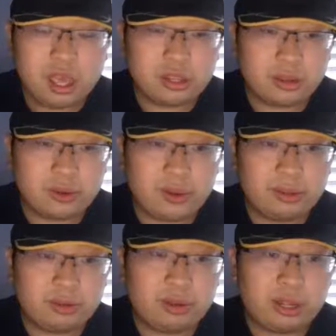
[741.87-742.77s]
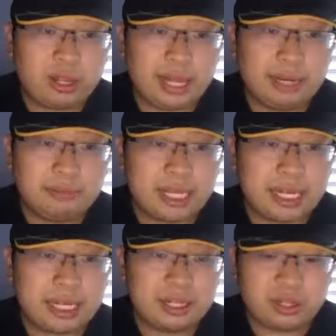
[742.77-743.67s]
So I am
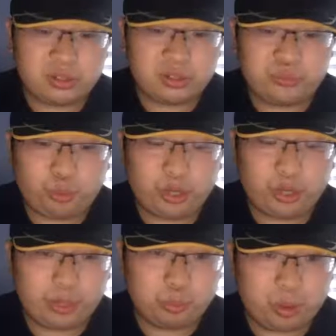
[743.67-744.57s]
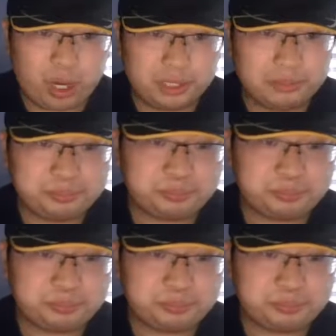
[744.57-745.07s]
taking us to 4-1.